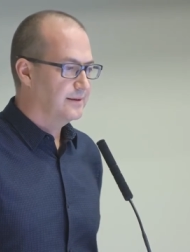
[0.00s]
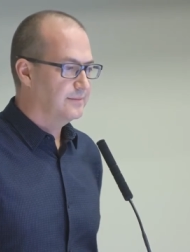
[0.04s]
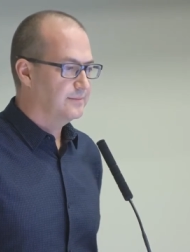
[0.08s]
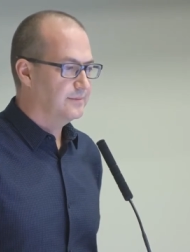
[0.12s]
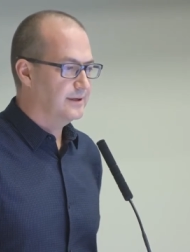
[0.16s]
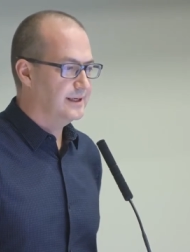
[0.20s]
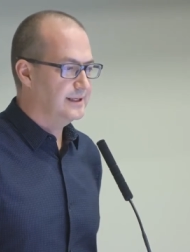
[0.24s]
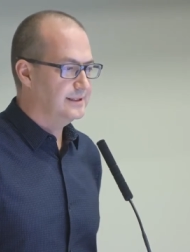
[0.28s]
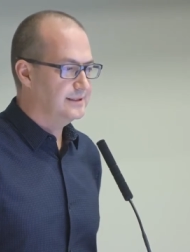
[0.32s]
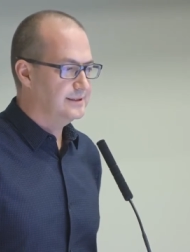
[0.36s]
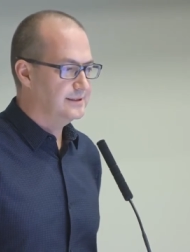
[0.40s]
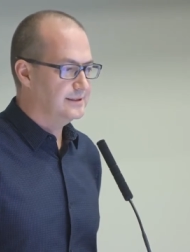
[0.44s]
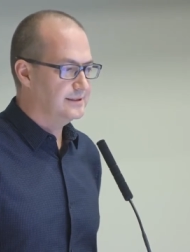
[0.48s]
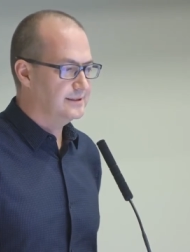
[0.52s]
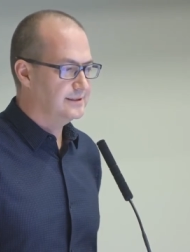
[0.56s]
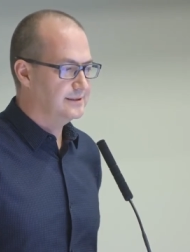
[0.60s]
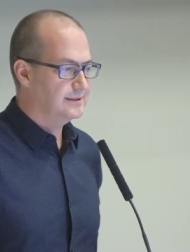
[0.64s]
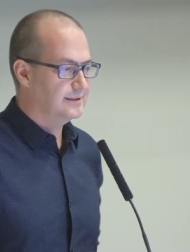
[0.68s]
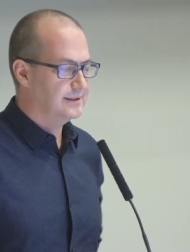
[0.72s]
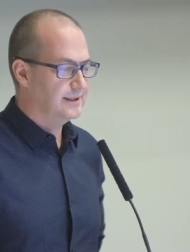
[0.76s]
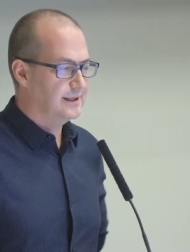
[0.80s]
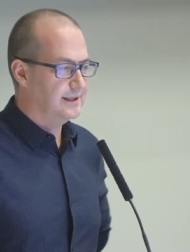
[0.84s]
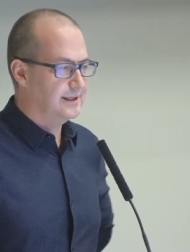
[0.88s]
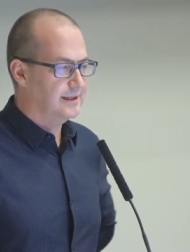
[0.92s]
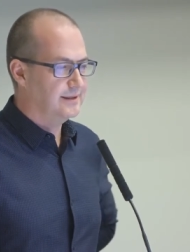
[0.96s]

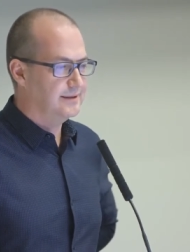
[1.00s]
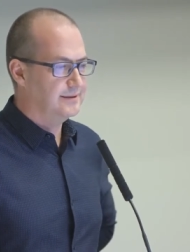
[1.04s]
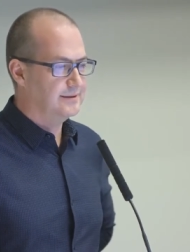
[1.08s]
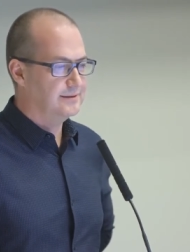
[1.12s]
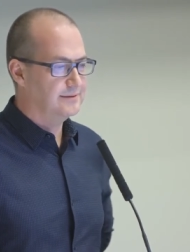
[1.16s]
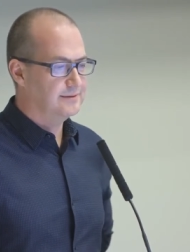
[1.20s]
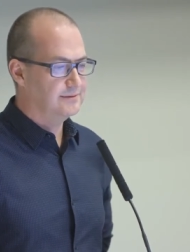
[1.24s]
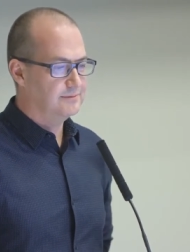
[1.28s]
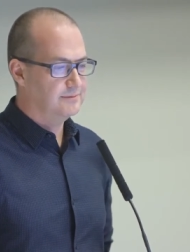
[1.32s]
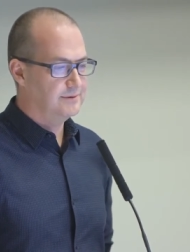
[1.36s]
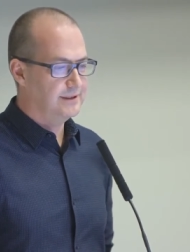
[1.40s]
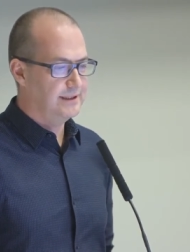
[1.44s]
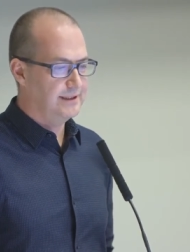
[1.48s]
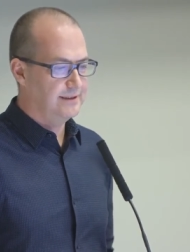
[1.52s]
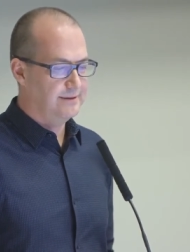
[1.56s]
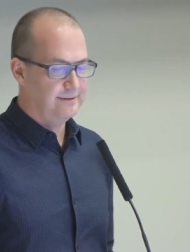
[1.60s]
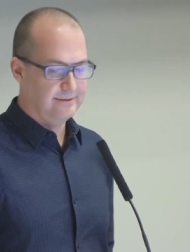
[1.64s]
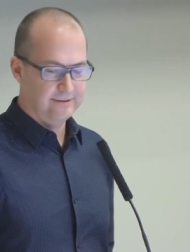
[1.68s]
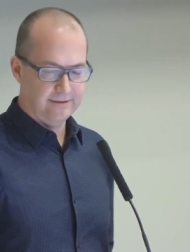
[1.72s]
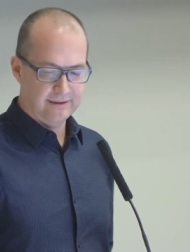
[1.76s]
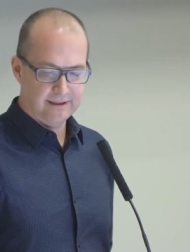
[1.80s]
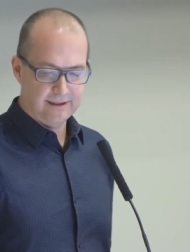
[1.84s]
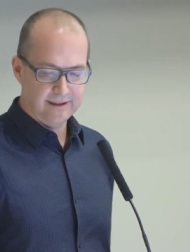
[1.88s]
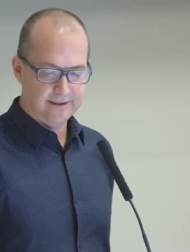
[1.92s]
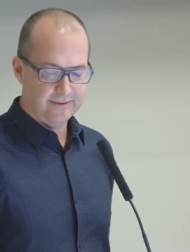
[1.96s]
Prentice, and
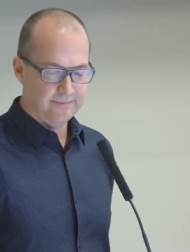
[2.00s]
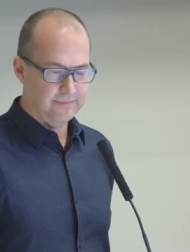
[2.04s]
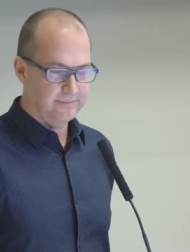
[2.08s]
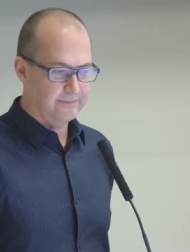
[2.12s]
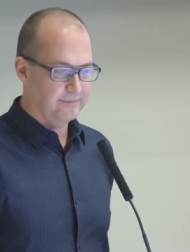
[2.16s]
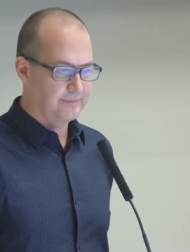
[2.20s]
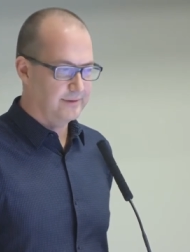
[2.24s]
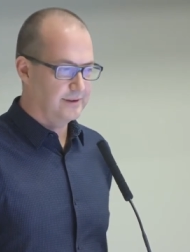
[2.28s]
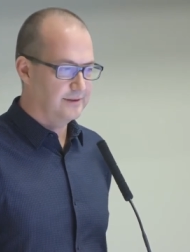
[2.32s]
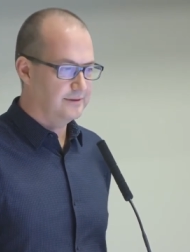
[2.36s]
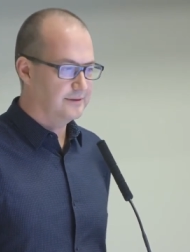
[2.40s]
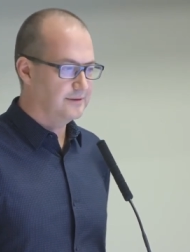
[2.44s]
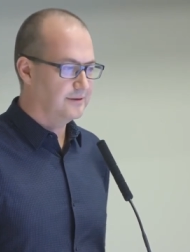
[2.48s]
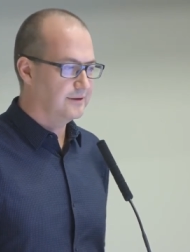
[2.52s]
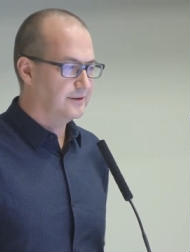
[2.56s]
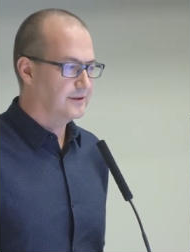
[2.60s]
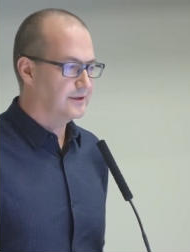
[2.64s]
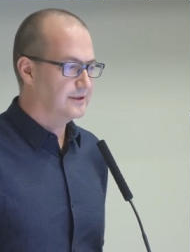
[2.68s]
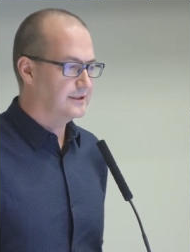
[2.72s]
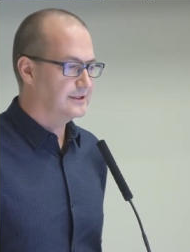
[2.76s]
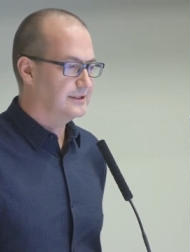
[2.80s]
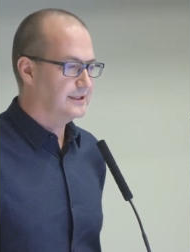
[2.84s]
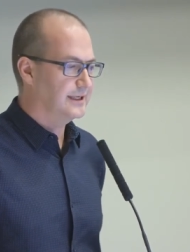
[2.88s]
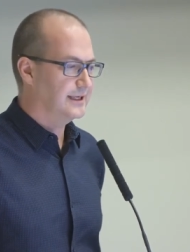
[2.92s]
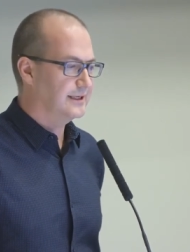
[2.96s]
with um, local
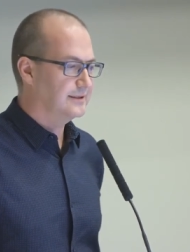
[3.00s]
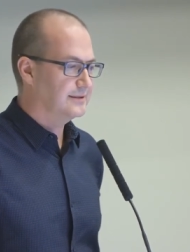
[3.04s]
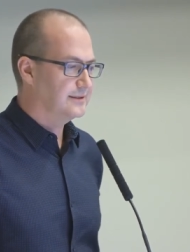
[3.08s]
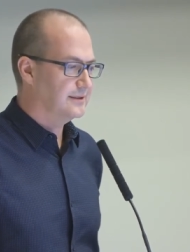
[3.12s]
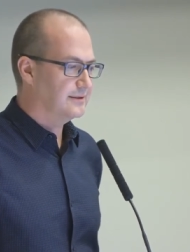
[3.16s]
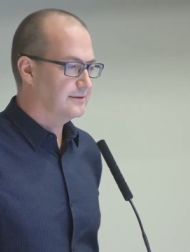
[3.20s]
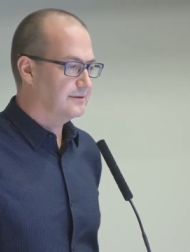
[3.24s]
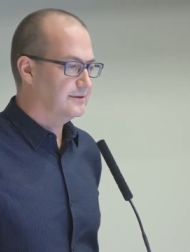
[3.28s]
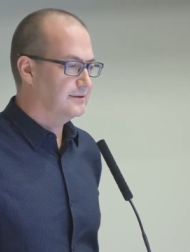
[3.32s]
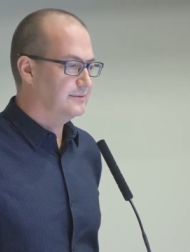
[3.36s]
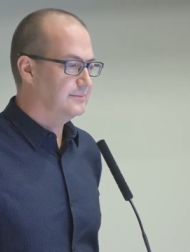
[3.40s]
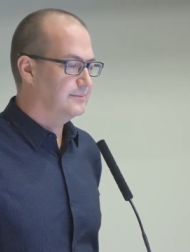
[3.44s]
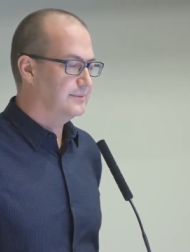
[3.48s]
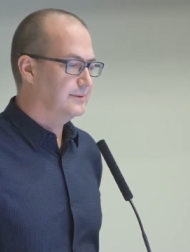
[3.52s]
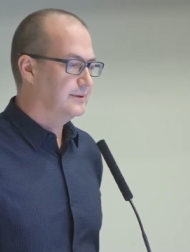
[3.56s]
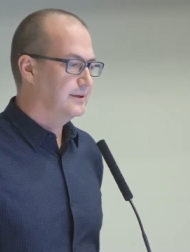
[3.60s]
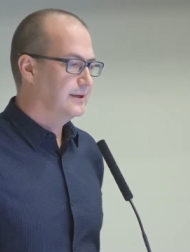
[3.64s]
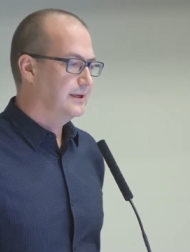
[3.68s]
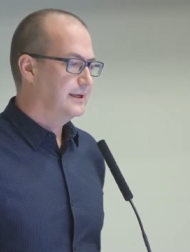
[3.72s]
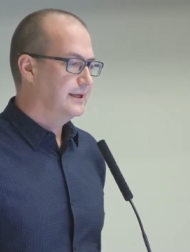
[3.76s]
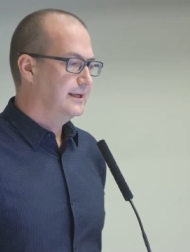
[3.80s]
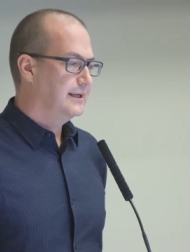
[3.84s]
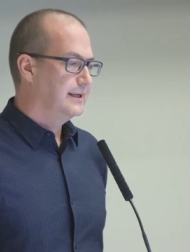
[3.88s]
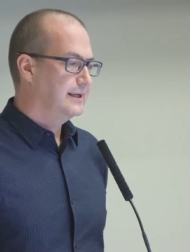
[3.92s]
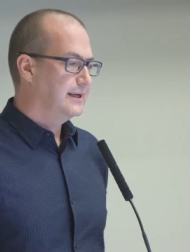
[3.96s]
third sector group
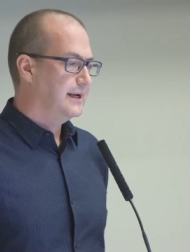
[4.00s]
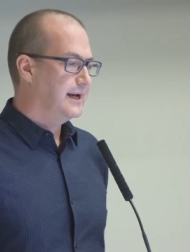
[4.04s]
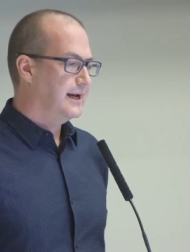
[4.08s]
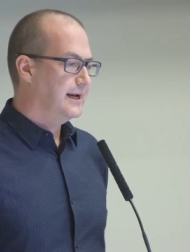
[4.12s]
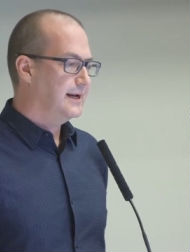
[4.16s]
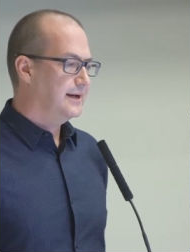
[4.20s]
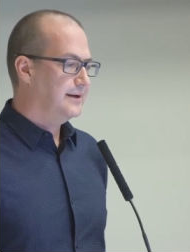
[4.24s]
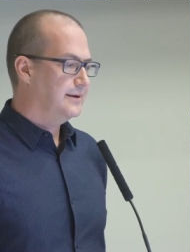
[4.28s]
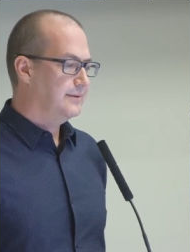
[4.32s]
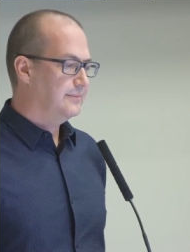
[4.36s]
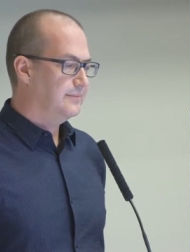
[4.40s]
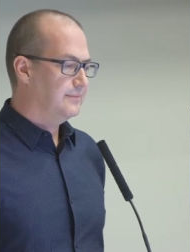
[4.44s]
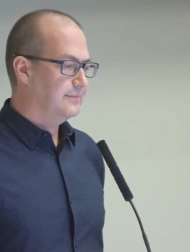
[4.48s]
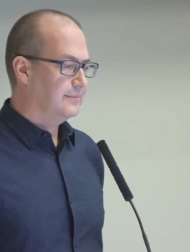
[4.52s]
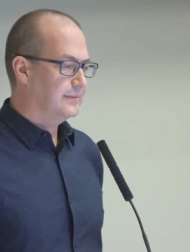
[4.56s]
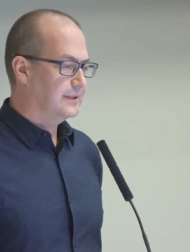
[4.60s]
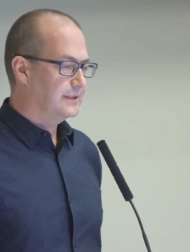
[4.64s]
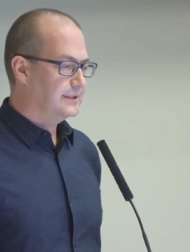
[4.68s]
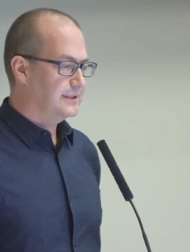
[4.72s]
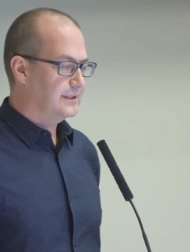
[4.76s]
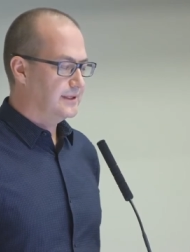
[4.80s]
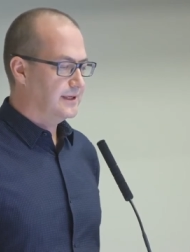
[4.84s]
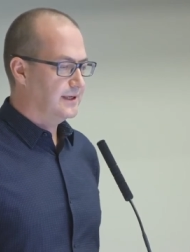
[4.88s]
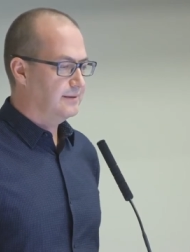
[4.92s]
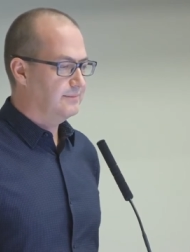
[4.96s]
um,
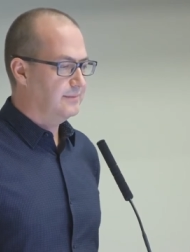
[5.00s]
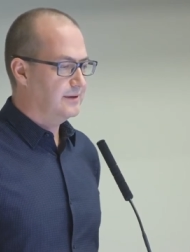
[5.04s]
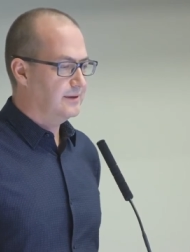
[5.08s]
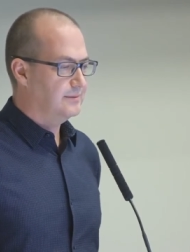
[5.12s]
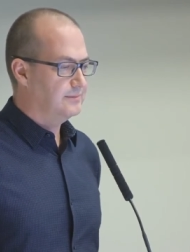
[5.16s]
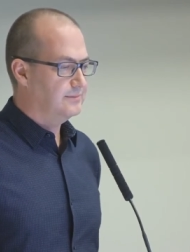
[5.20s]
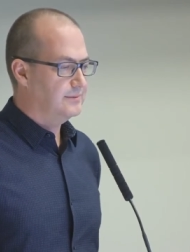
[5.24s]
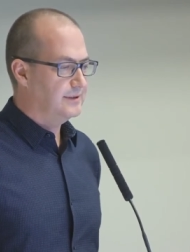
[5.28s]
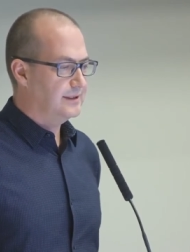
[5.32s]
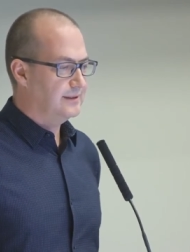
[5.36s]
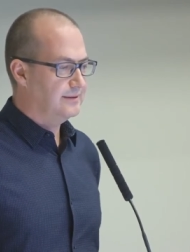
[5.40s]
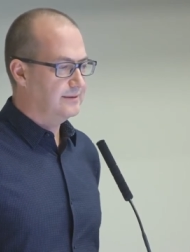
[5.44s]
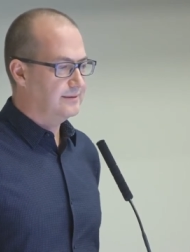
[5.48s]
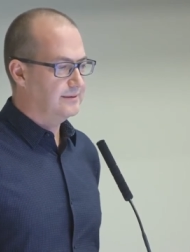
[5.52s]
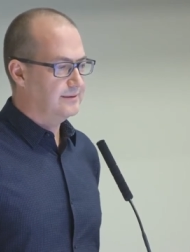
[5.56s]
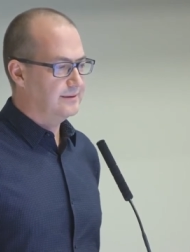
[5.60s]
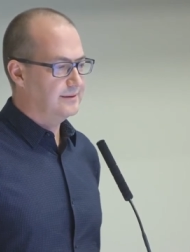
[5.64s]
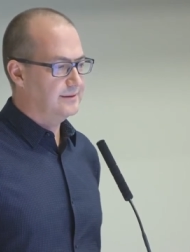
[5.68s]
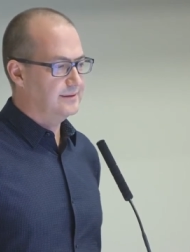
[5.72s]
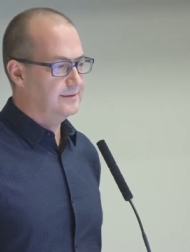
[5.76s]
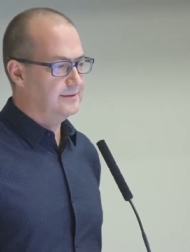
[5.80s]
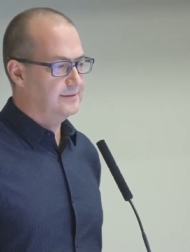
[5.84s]
to come up with